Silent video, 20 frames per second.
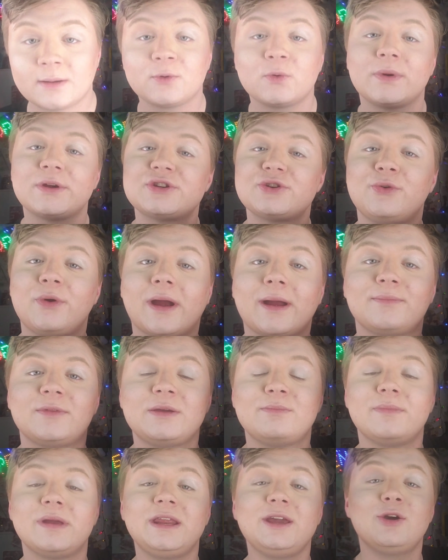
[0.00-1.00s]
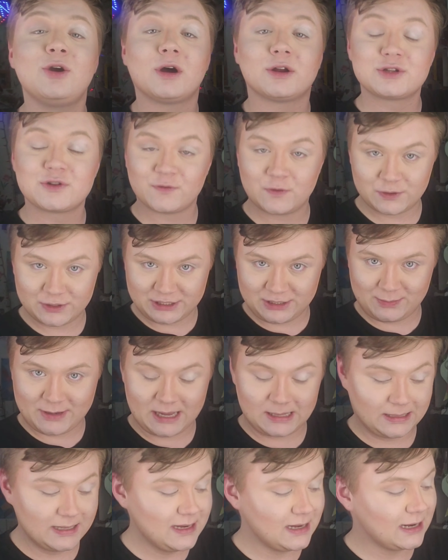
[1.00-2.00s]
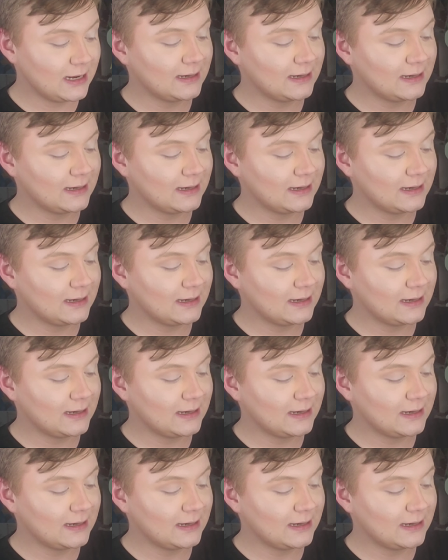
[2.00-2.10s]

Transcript: I'm going to grab the Mini Controversy palette